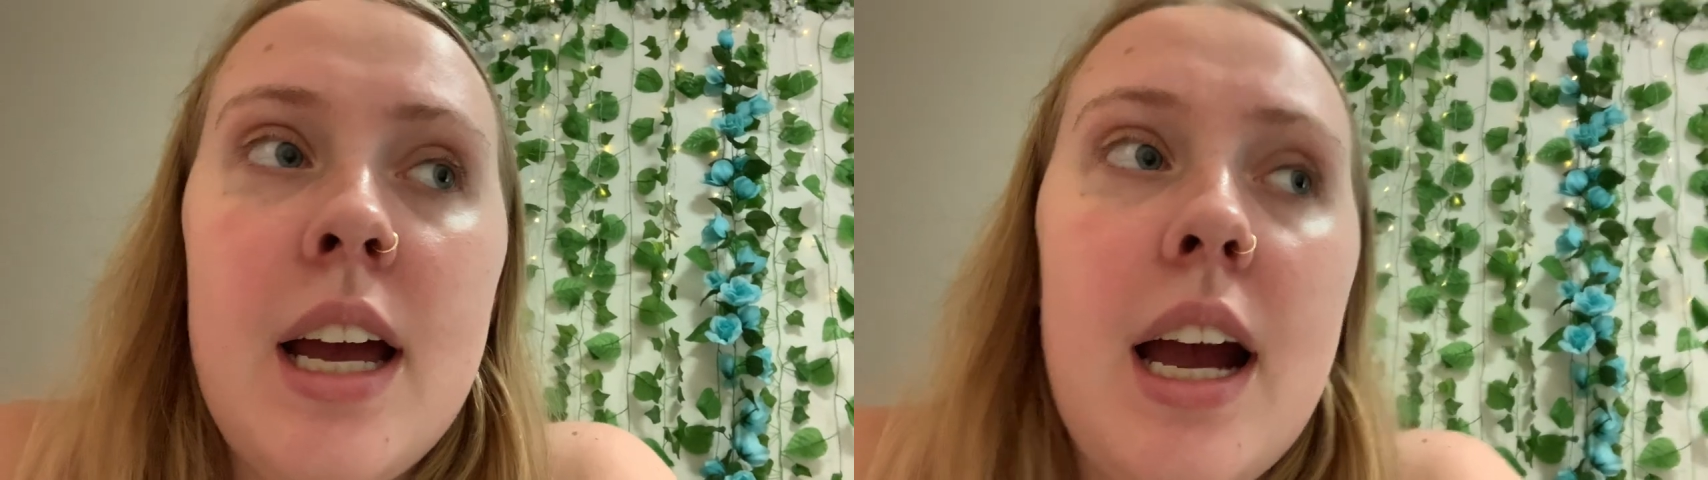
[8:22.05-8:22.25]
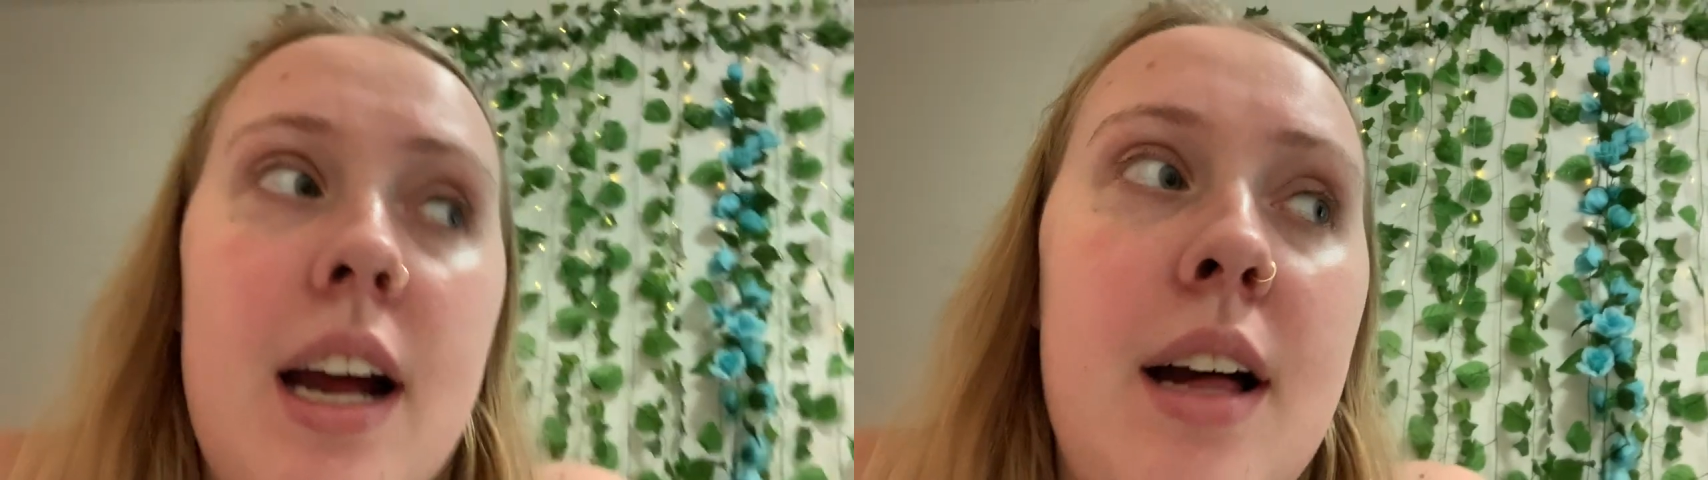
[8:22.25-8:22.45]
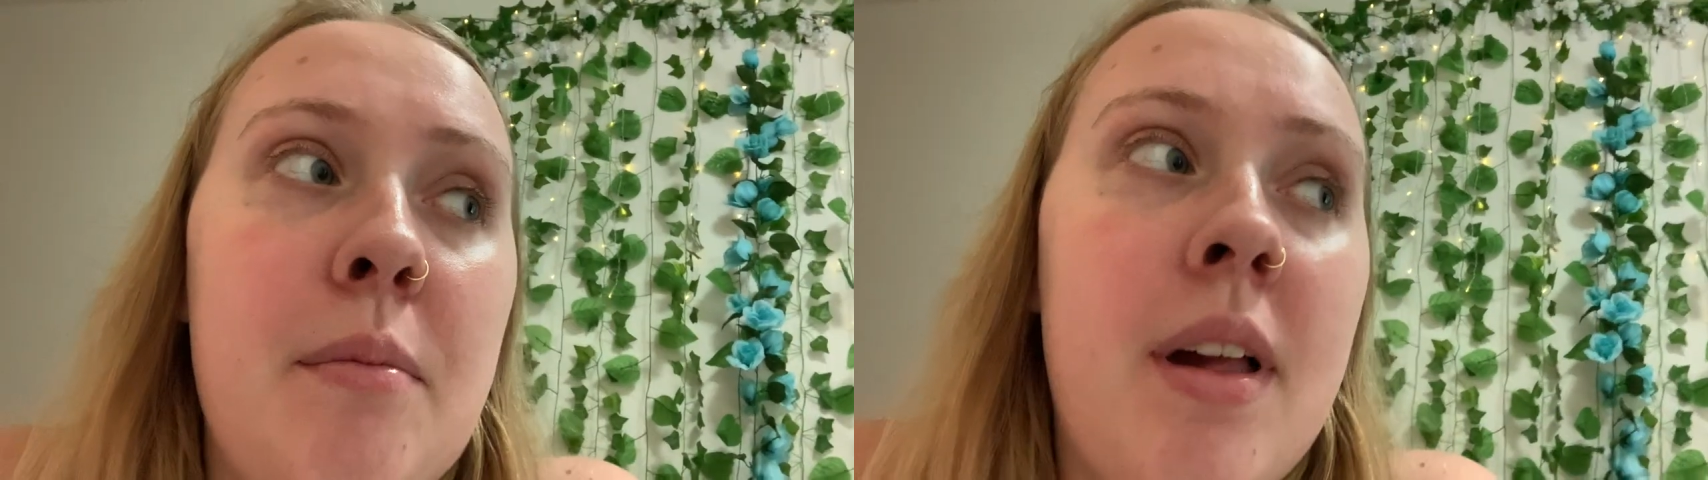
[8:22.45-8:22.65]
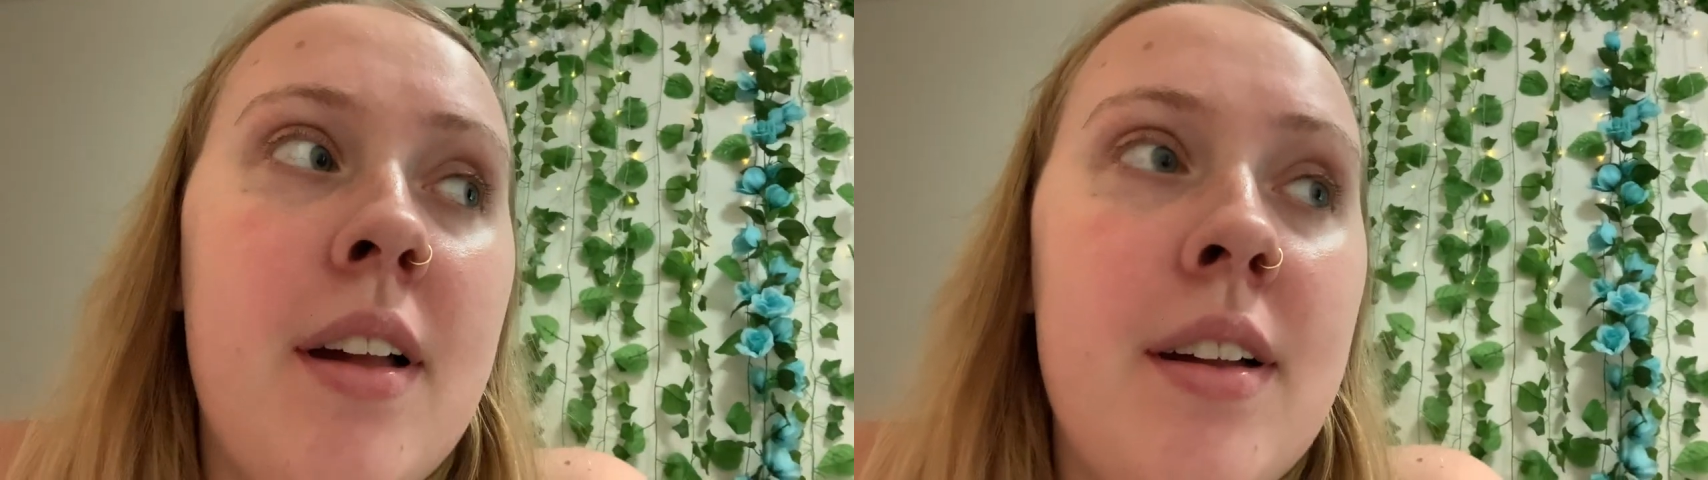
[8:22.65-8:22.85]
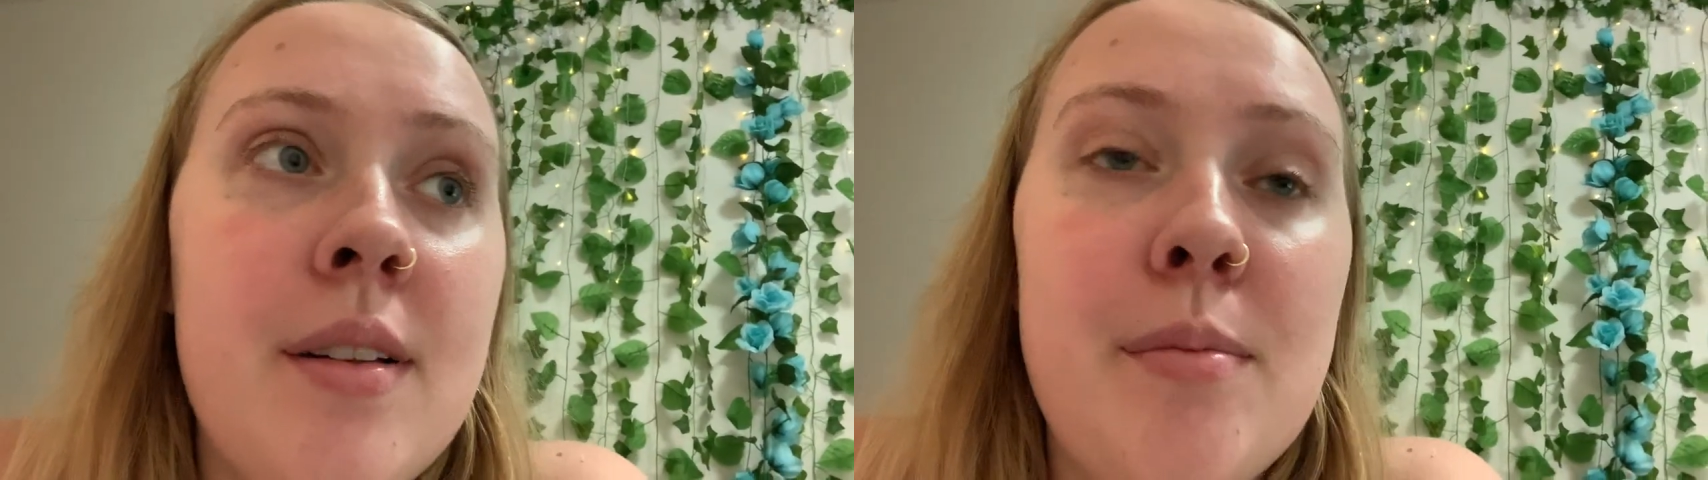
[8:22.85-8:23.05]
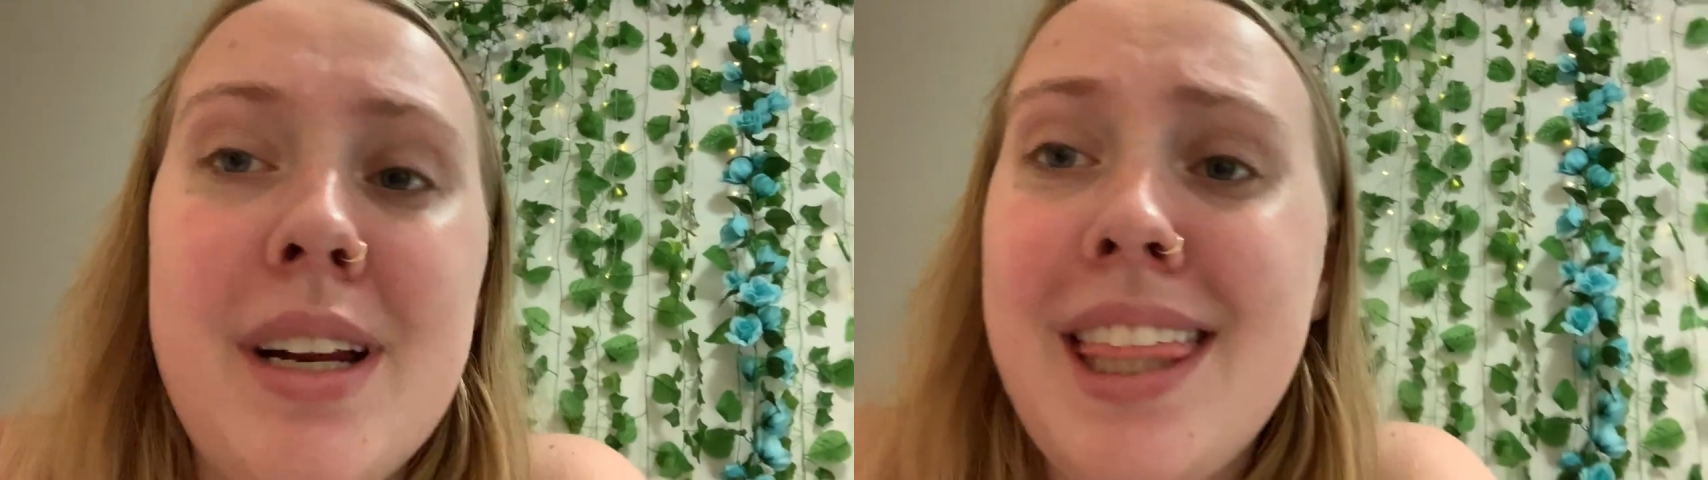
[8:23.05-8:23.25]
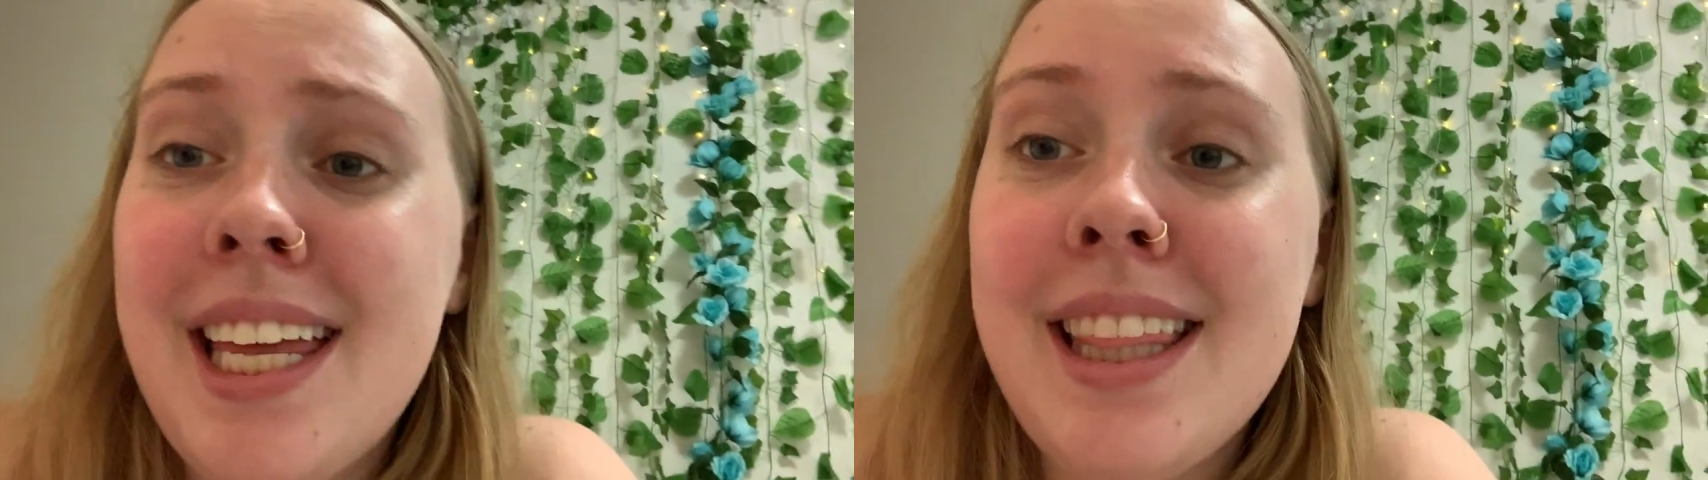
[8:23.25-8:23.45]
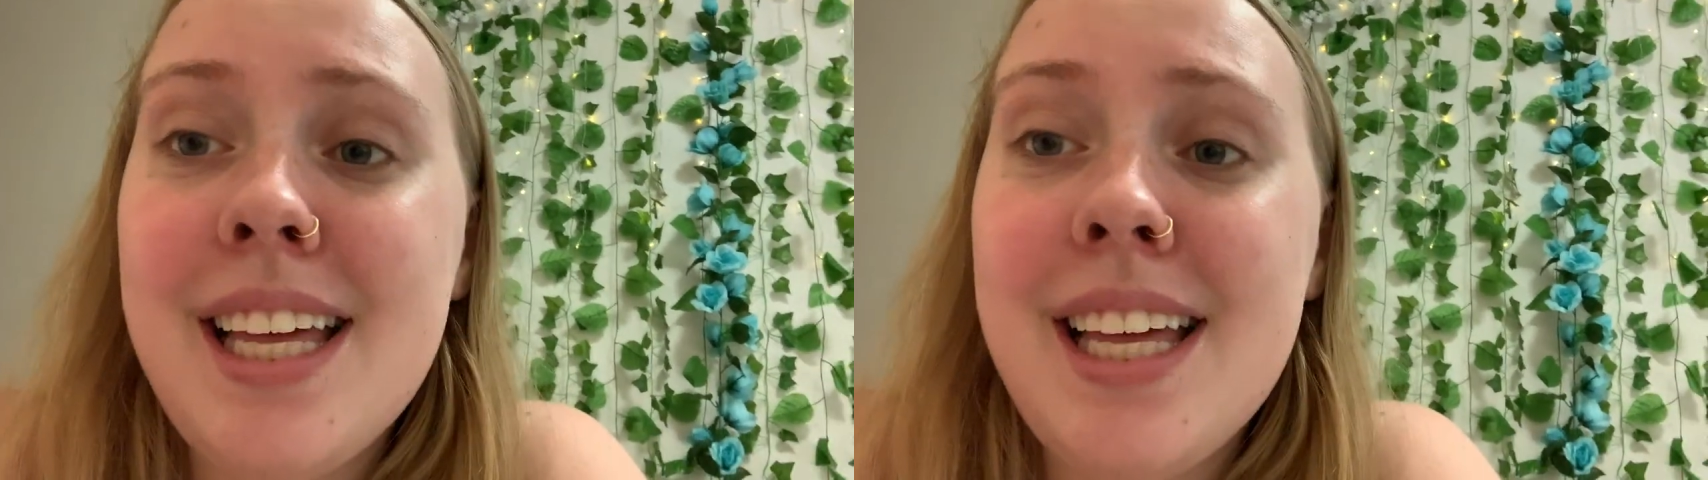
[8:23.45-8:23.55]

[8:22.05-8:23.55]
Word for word: Um, but I think